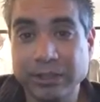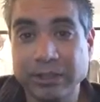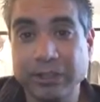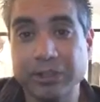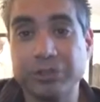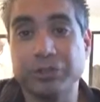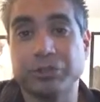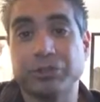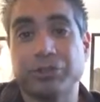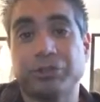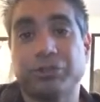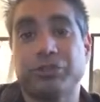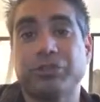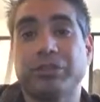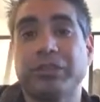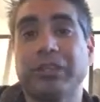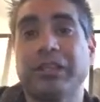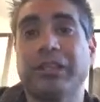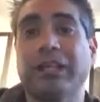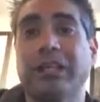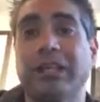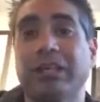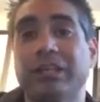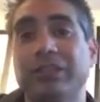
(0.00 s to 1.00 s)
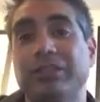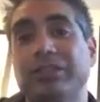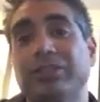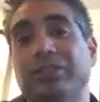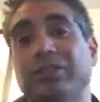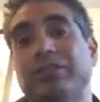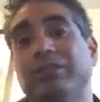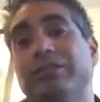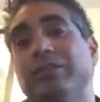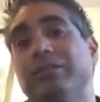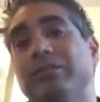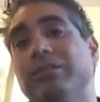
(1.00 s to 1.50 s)
is your string
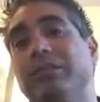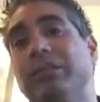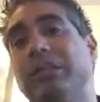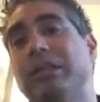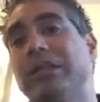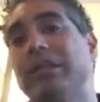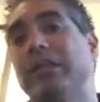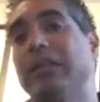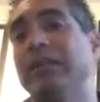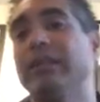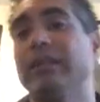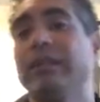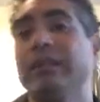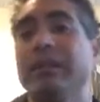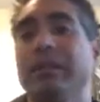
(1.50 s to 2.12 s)
gauge, okay?